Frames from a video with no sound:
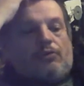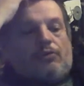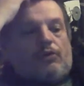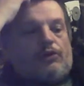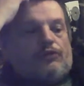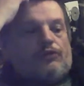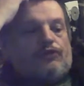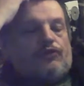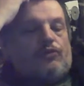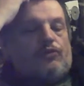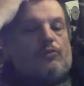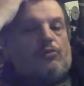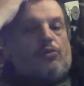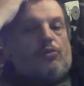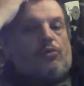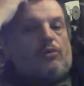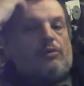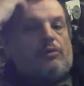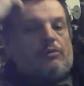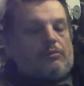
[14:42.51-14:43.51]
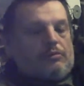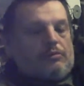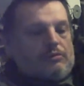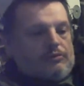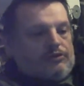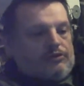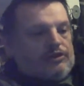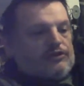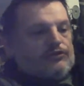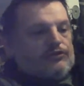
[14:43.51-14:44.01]
1 or 2 more
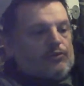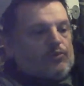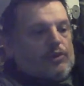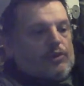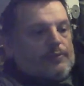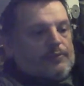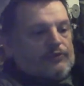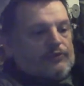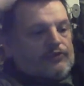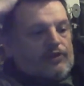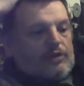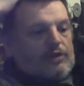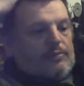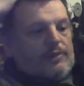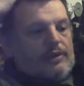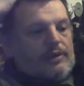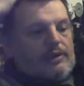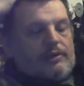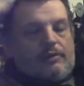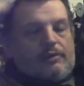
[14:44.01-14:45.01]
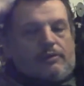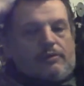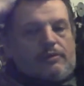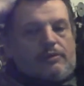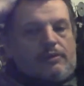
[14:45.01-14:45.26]
decent weapons come out.